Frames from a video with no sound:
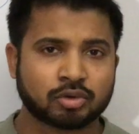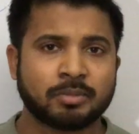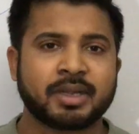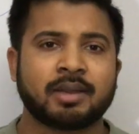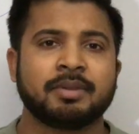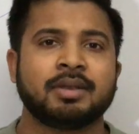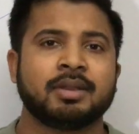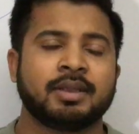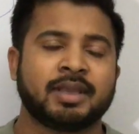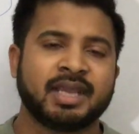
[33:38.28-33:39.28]
soluble vitamin,
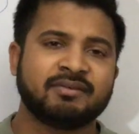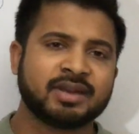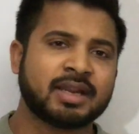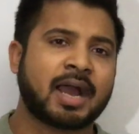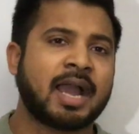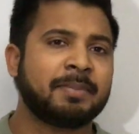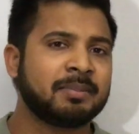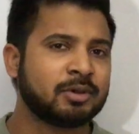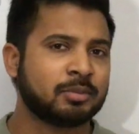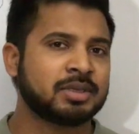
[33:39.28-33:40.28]
even in a
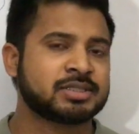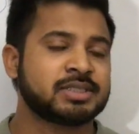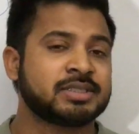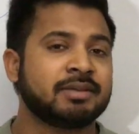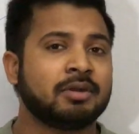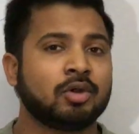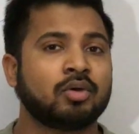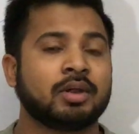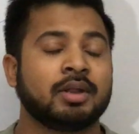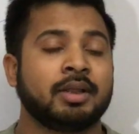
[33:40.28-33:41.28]
hypervitaminosis, they will
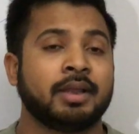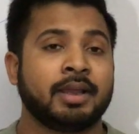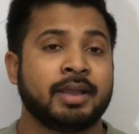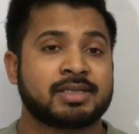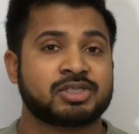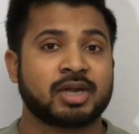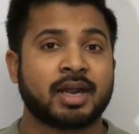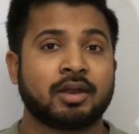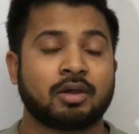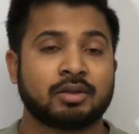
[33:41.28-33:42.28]
not
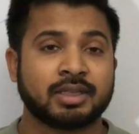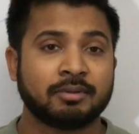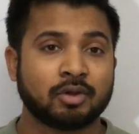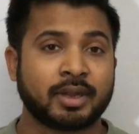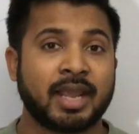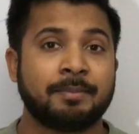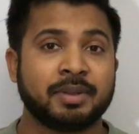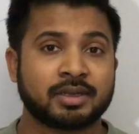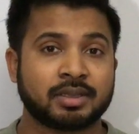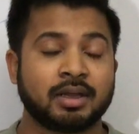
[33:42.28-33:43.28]
start or they will not
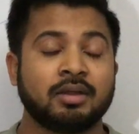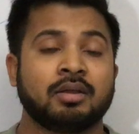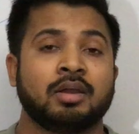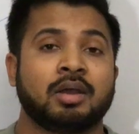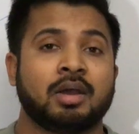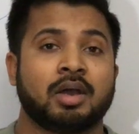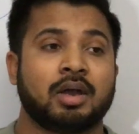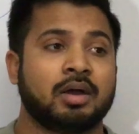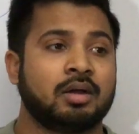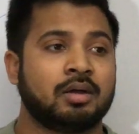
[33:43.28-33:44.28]
appear the
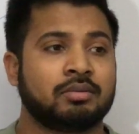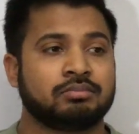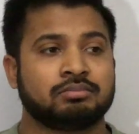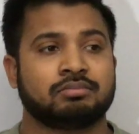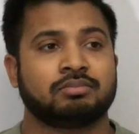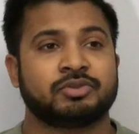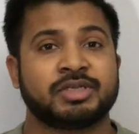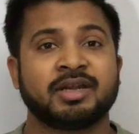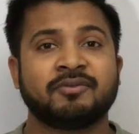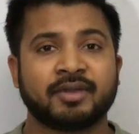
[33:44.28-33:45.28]

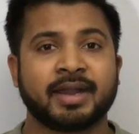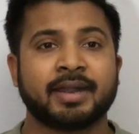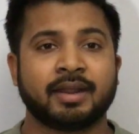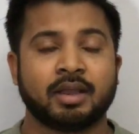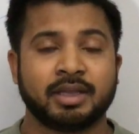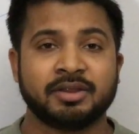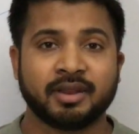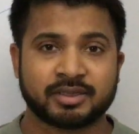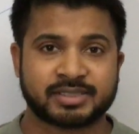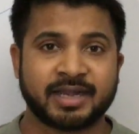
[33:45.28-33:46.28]
significant
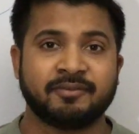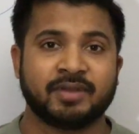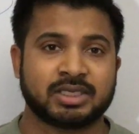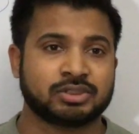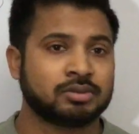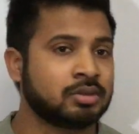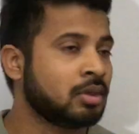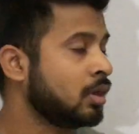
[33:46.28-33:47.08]
any side effects.